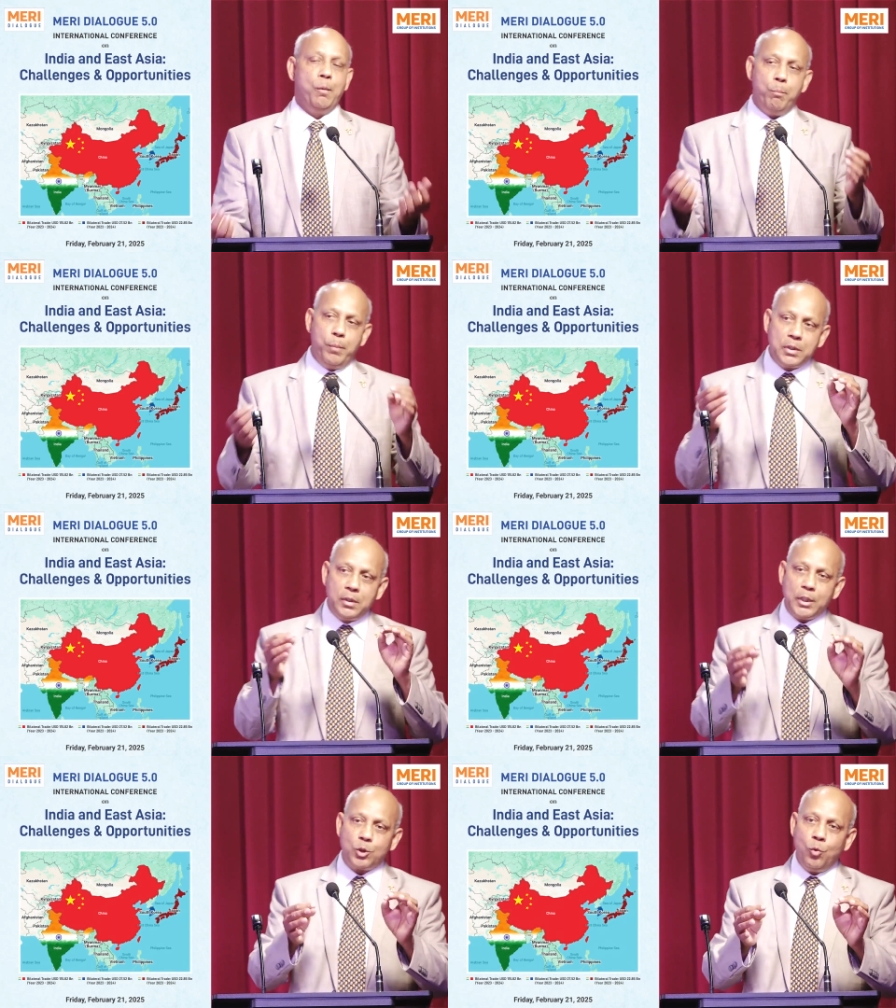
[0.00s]

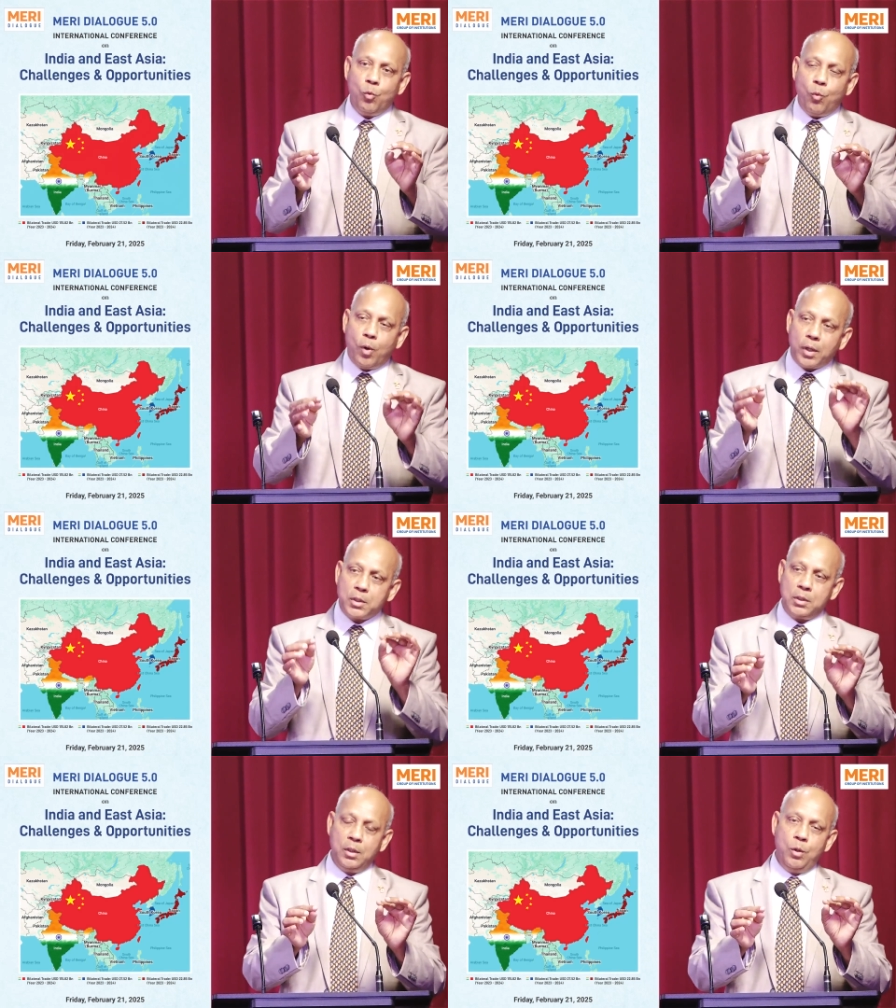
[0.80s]
Business
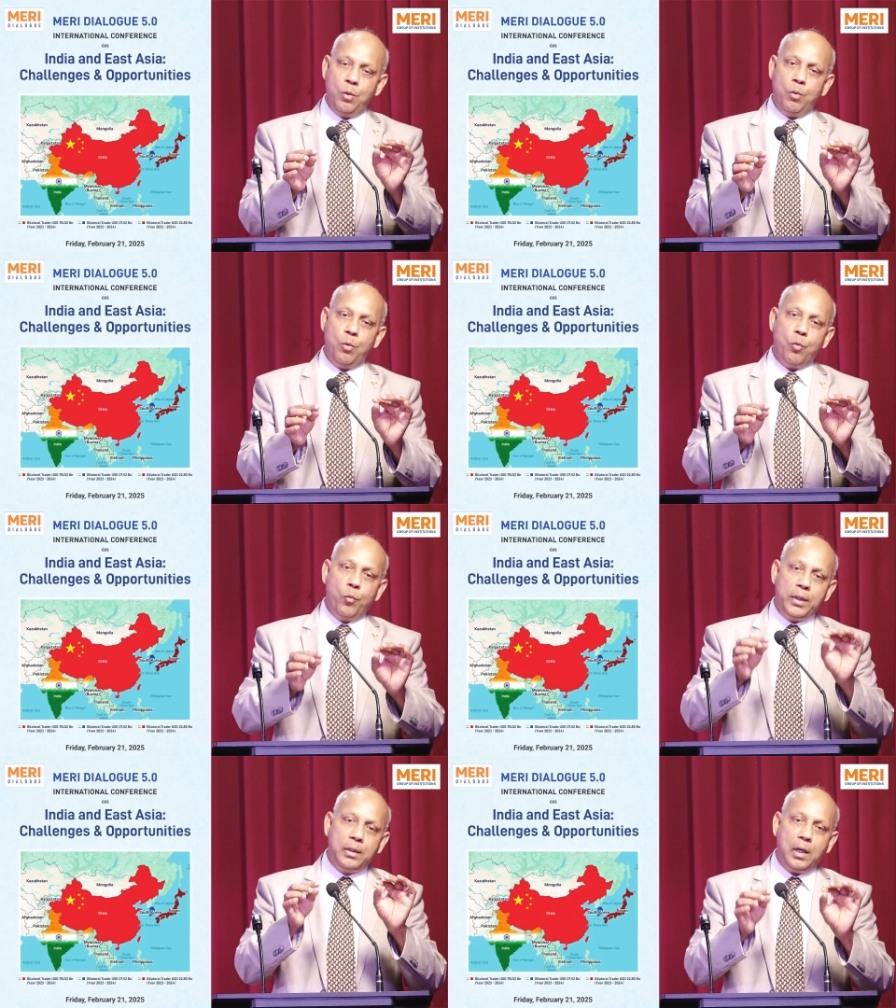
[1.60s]
works
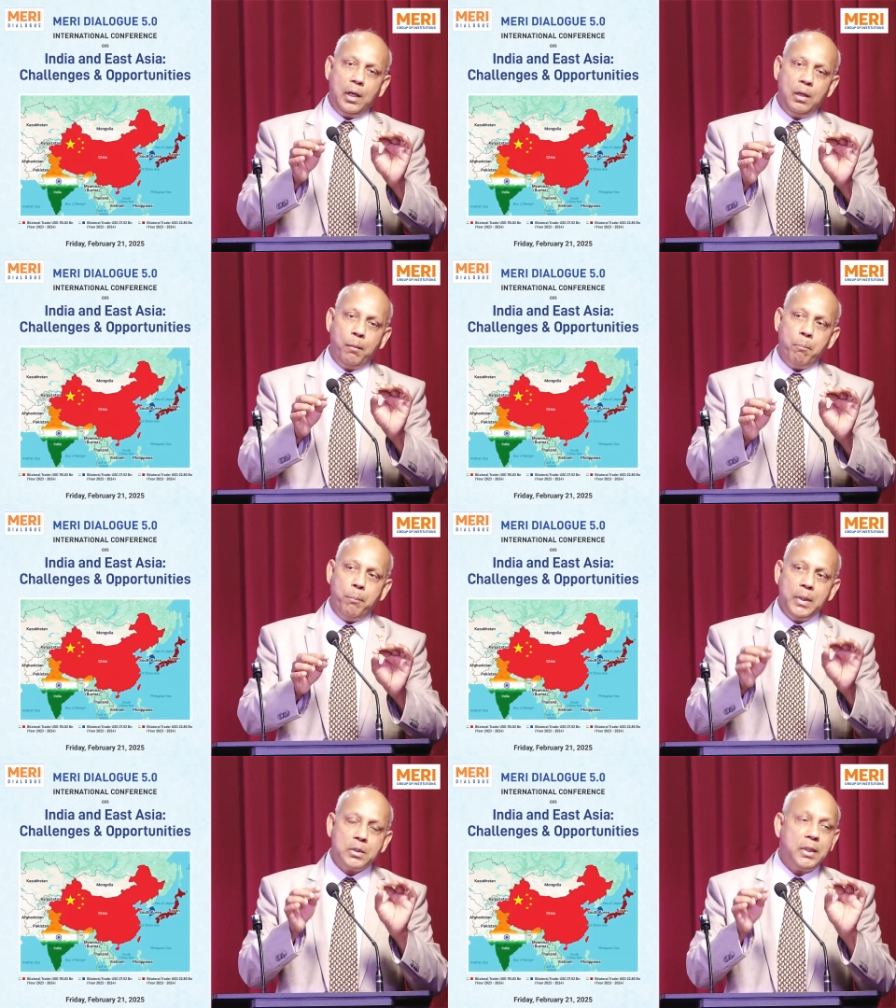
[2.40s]
with the
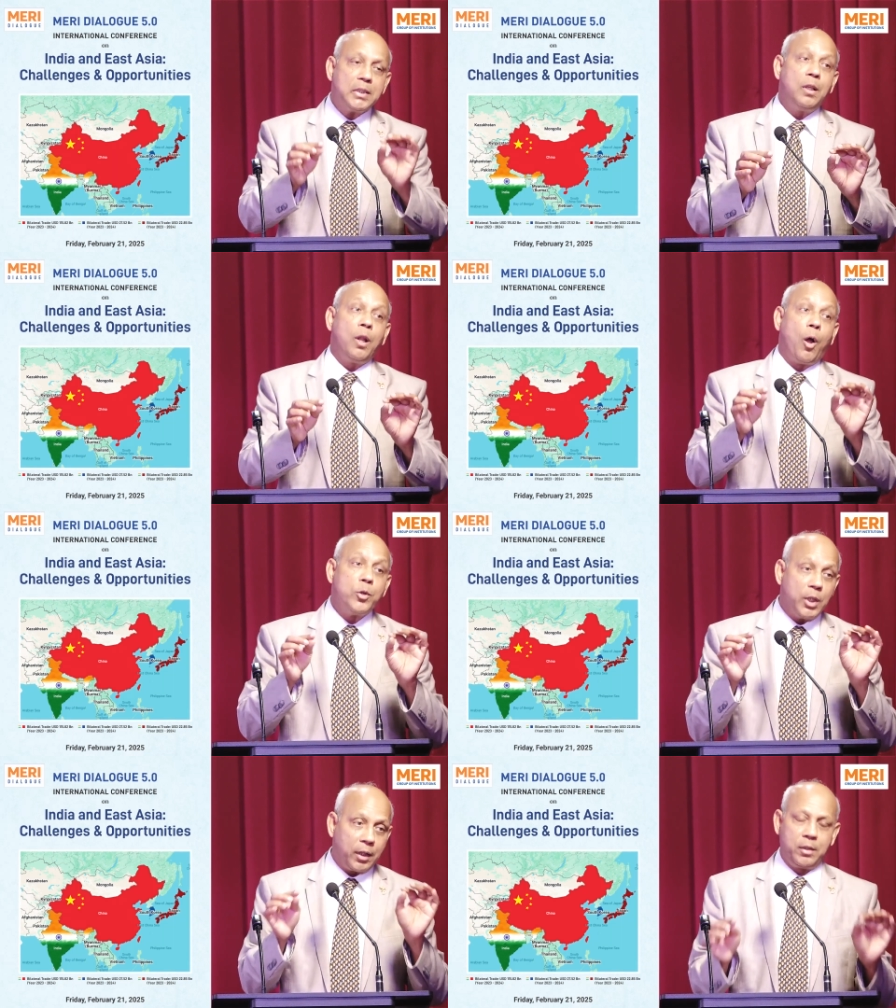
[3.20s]
business logic.